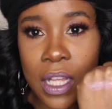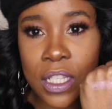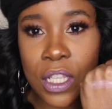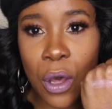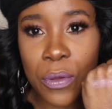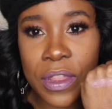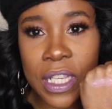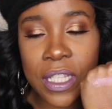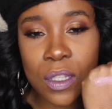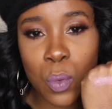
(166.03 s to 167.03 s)
So
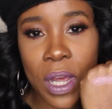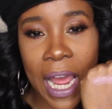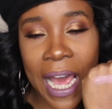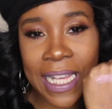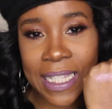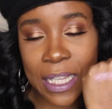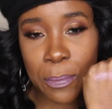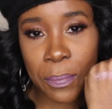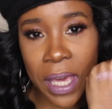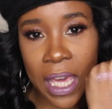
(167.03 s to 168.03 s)
this is what
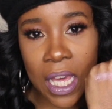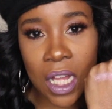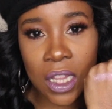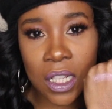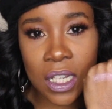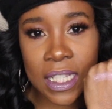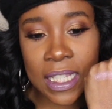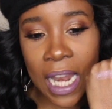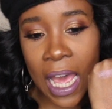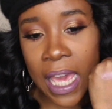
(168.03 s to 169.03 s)
Icy Pink
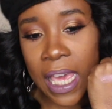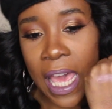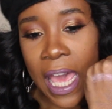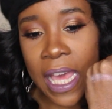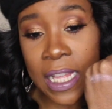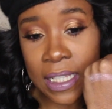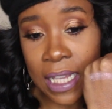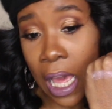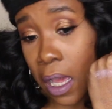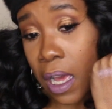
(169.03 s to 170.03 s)
looks like. It's
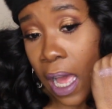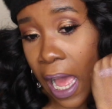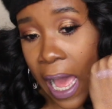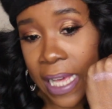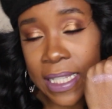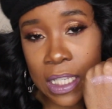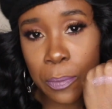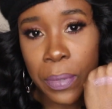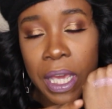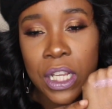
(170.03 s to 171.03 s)
like a
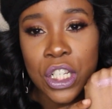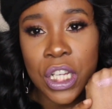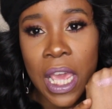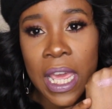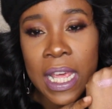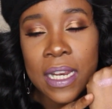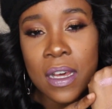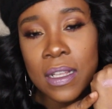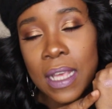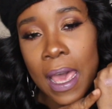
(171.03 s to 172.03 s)
icy pink shade. It
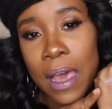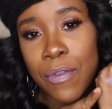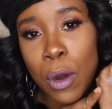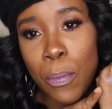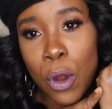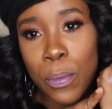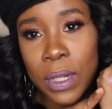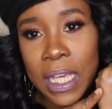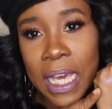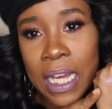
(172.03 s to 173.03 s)
does have a
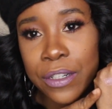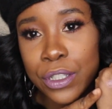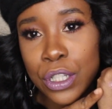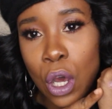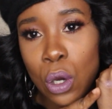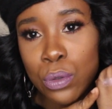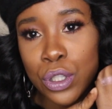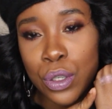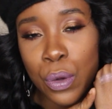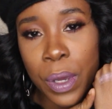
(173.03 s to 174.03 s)
purpley undertone
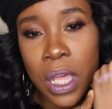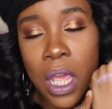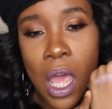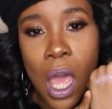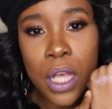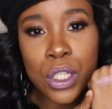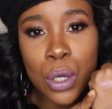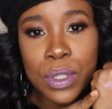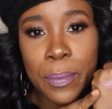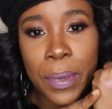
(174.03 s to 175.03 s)
to it.
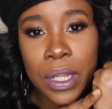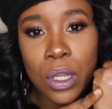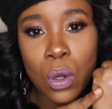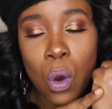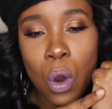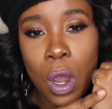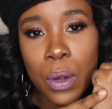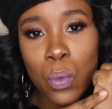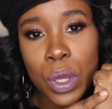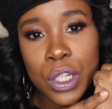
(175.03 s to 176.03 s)
So depending
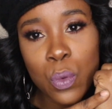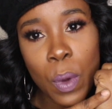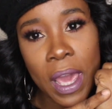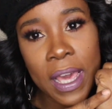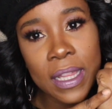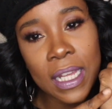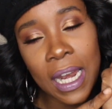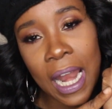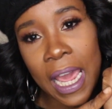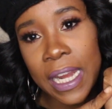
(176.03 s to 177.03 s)
on which way the
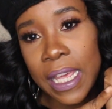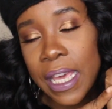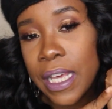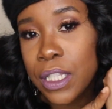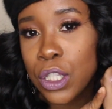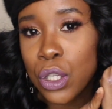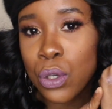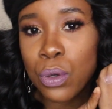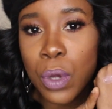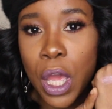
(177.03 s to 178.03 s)
light hits
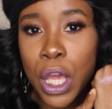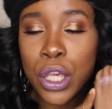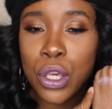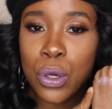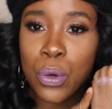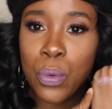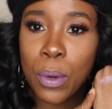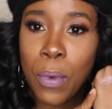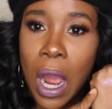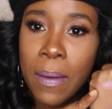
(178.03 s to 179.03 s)
you, you
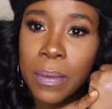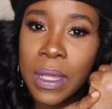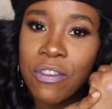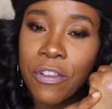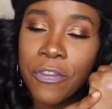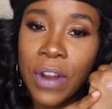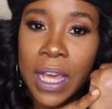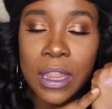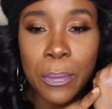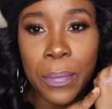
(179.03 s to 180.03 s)
would probably reflect the